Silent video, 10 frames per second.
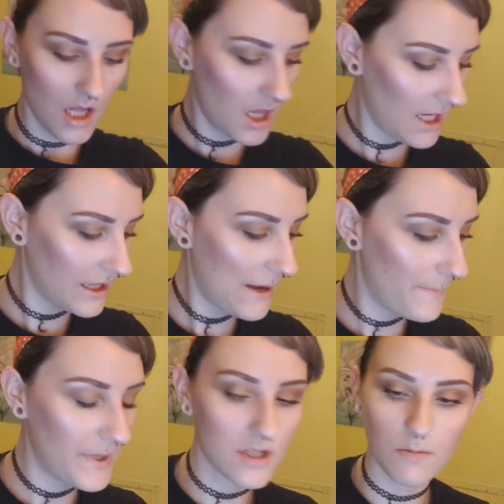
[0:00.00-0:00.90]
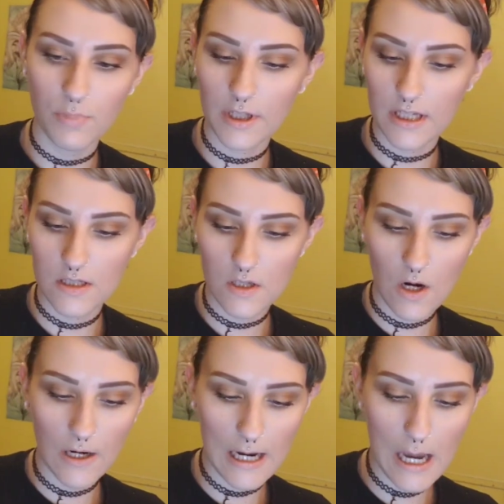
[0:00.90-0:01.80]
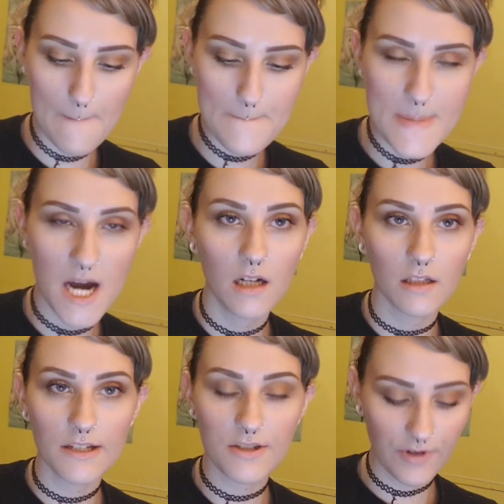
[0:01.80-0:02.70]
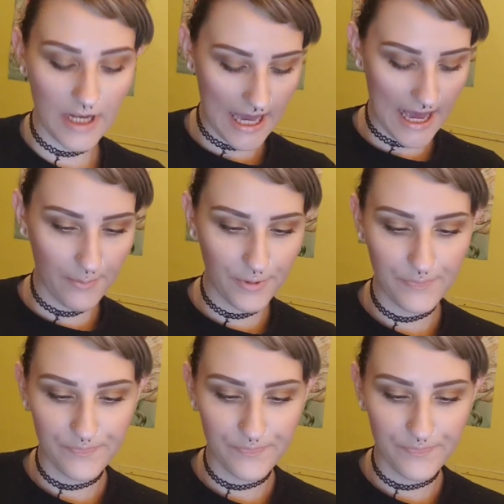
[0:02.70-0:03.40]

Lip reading: Lock that bitch in place. Alright, let's recap.